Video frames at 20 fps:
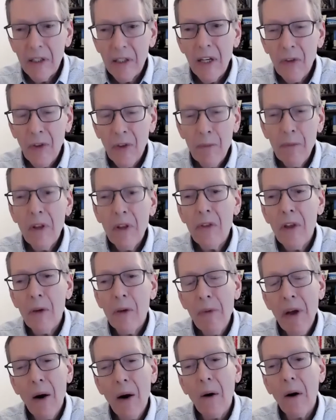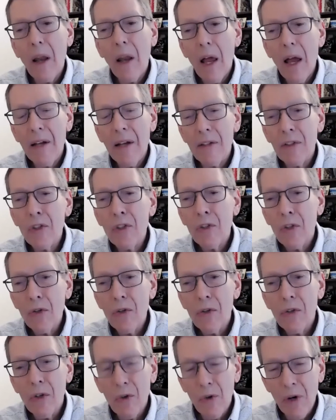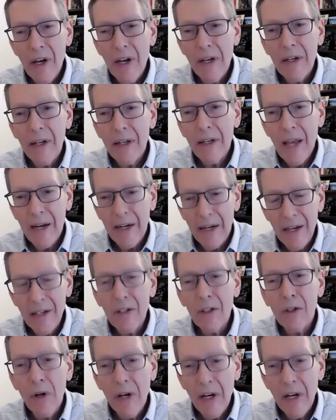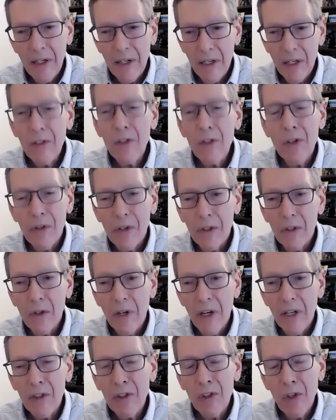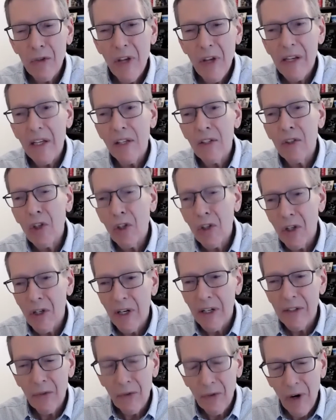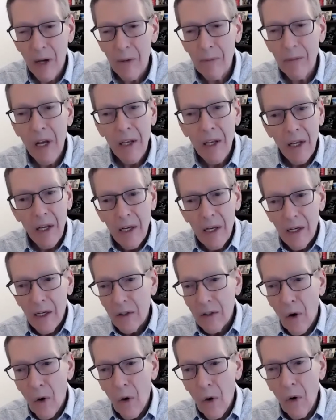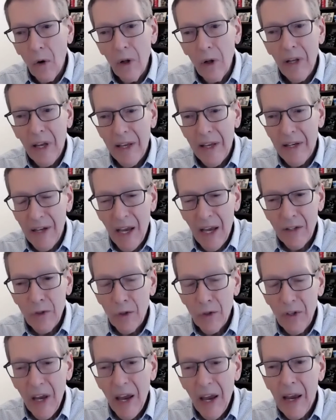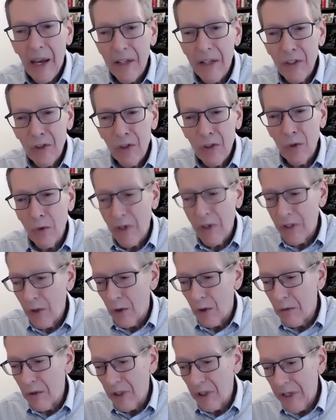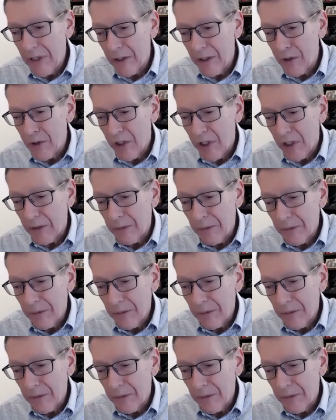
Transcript: get the power lines to the grid and integrate it into the grid so they can turn it from coal and natural gas to renewable energy.